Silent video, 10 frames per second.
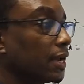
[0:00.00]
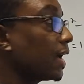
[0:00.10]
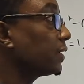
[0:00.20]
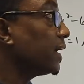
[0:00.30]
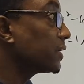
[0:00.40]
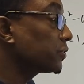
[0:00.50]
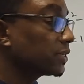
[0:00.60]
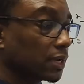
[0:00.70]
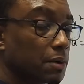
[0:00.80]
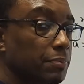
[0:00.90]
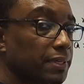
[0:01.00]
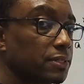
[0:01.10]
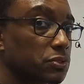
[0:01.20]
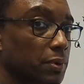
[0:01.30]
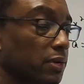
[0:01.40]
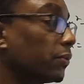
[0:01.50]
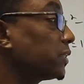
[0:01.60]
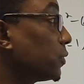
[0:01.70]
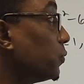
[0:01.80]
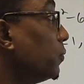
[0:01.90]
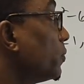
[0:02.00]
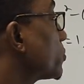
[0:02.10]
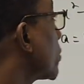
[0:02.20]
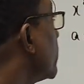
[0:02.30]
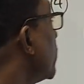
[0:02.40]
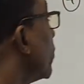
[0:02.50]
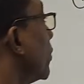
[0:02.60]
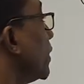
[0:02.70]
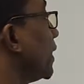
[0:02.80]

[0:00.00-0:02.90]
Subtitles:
and they ask you to complete the square, you know what to do. So we know